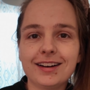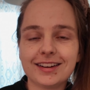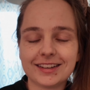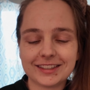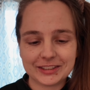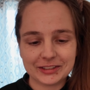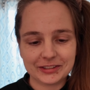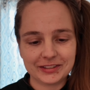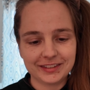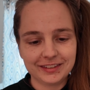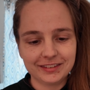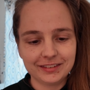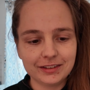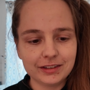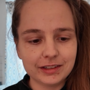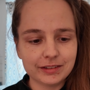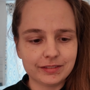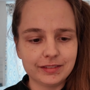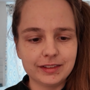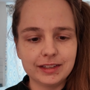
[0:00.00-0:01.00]
So I don't
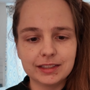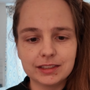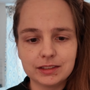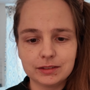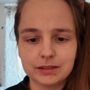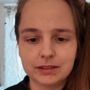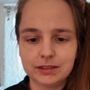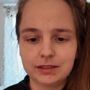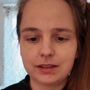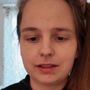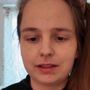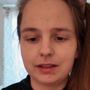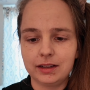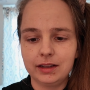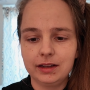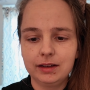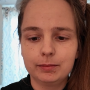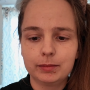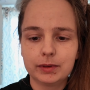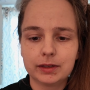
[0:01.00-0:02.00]
know if this was the
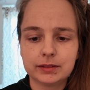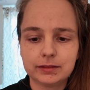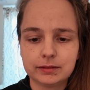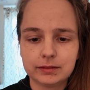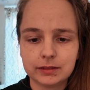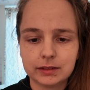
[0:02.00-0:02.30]
thing, but